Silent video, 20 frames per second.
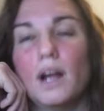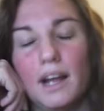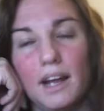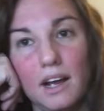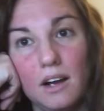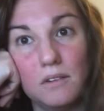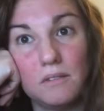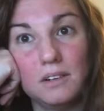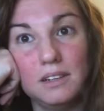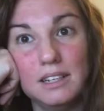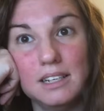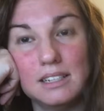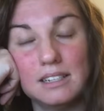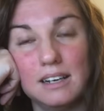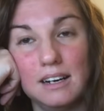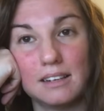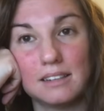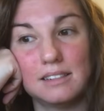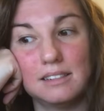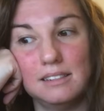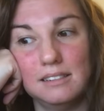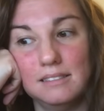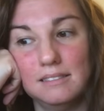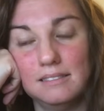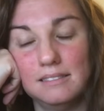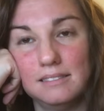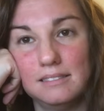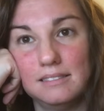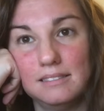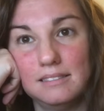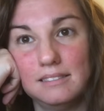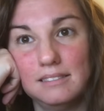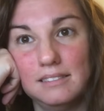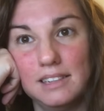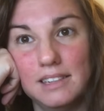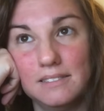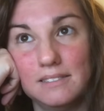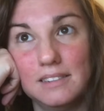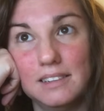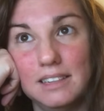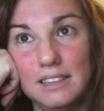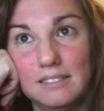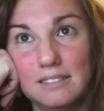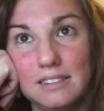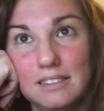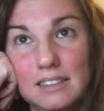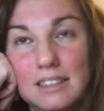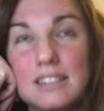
It really sucks, dude. It really, really